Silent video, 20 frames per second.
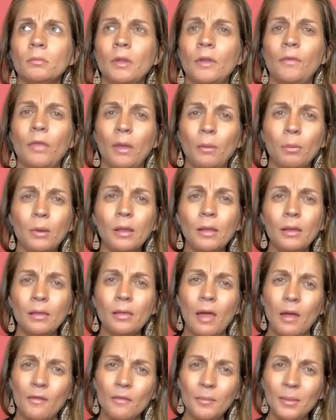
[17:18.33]
if they really
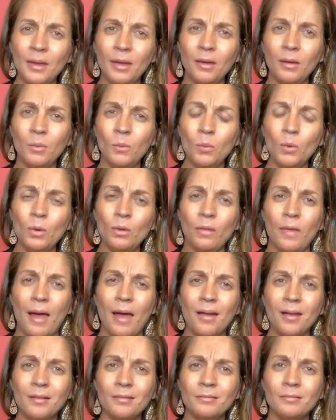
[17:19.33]
love me, will
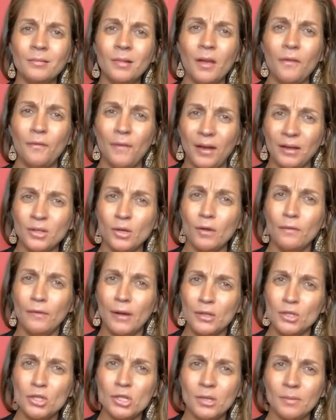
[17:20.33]
that affect our
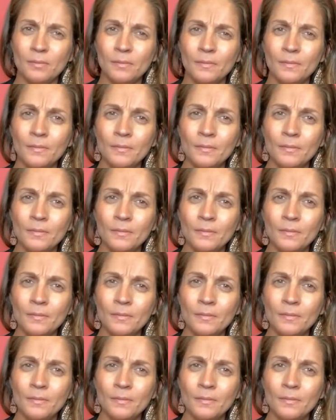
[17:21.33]
friendship?